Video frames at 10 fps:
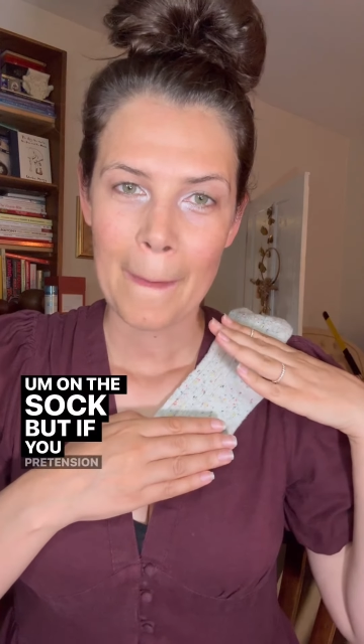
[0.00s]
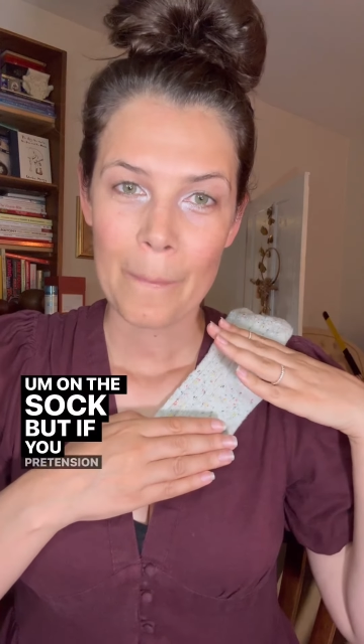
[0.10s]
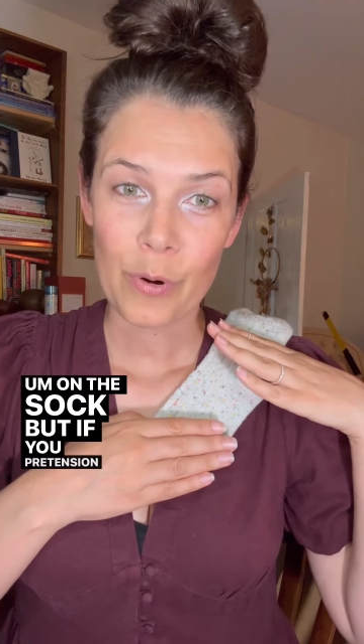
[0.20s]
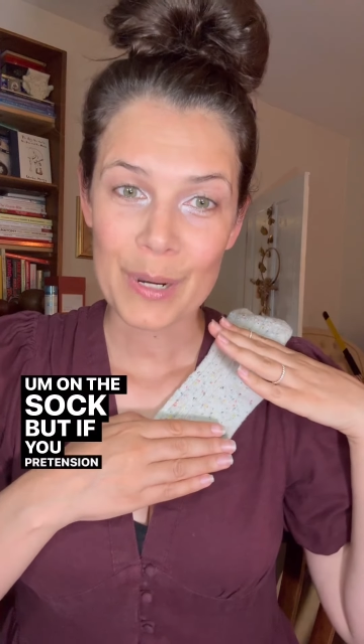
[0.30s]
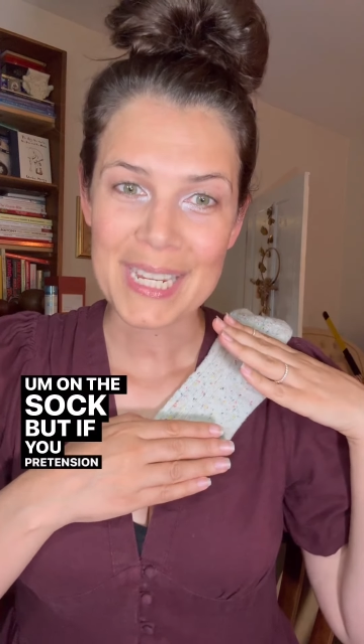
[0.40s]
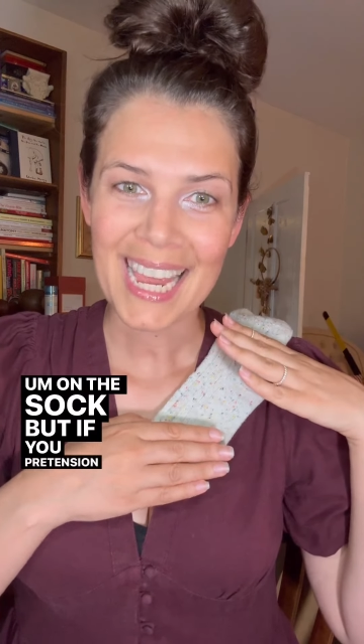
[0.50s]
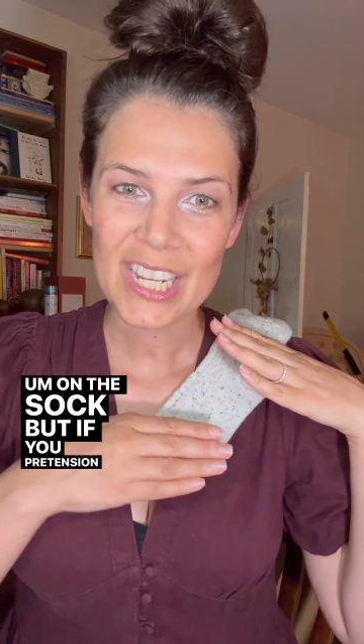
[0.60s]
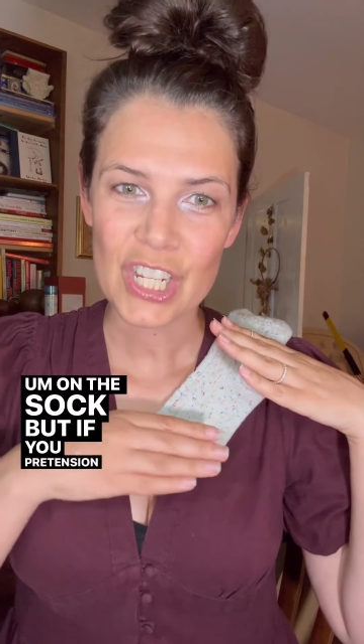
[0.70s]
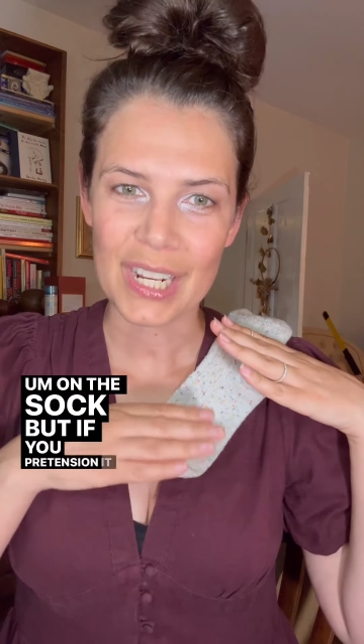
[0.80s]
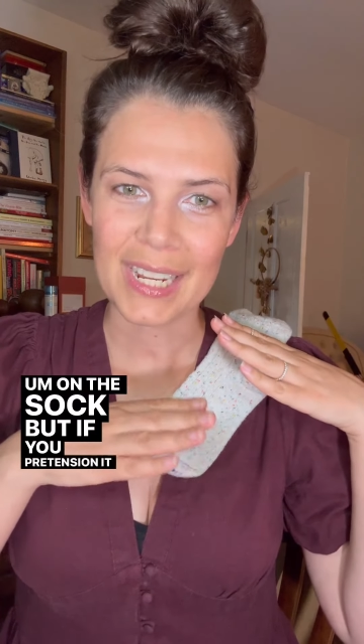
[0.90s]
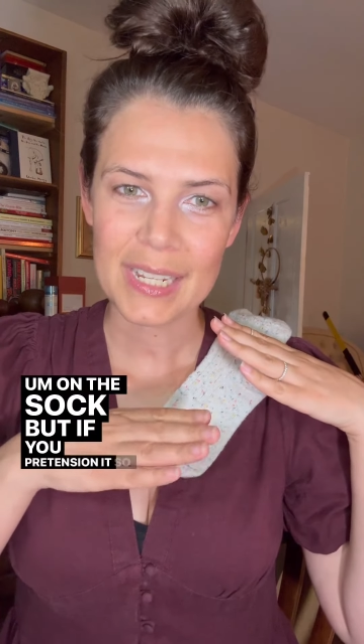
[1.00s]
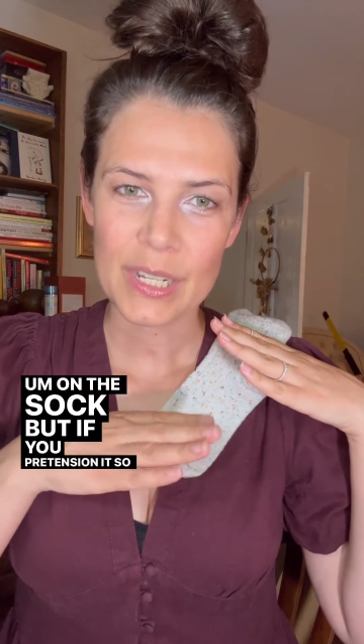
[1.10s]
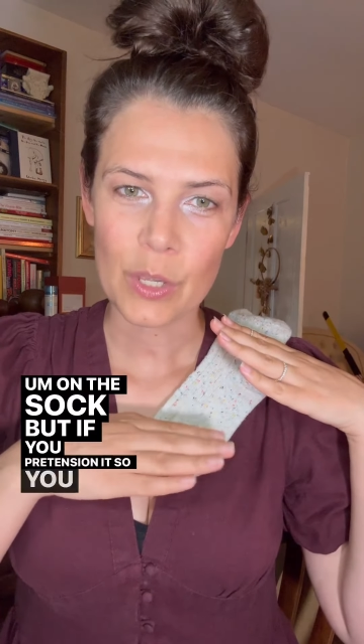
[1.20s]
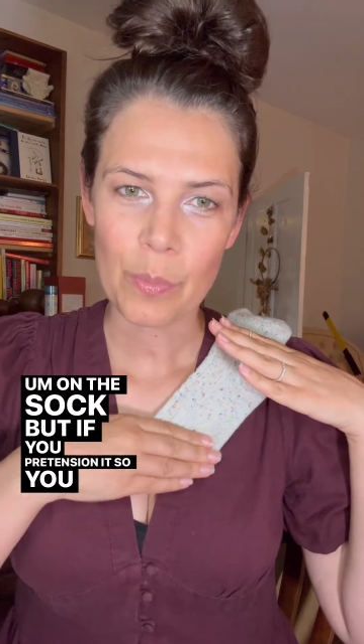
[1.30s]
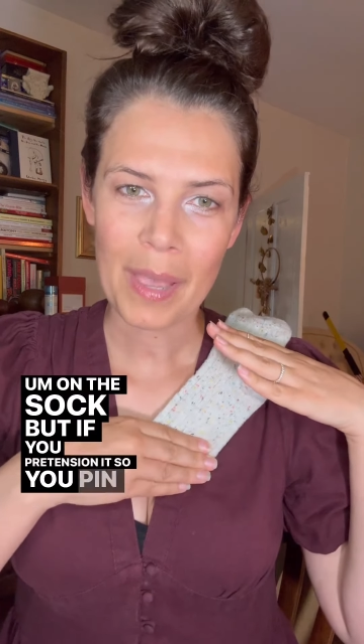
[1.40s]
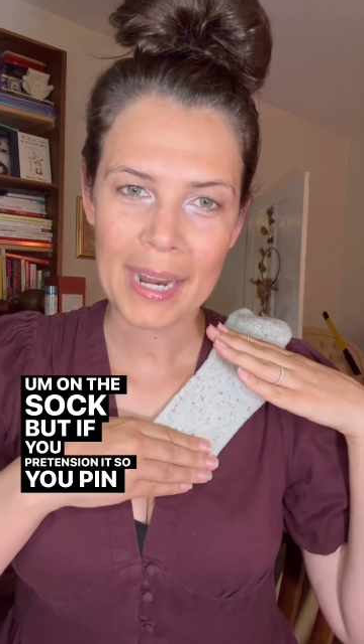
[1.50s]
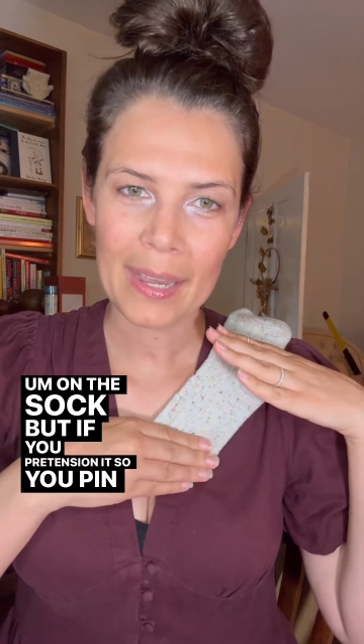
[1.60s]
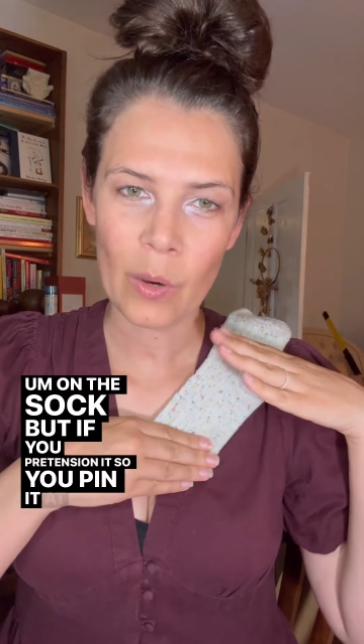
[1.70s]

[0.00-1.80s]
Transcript: pre-tension it, so you pin it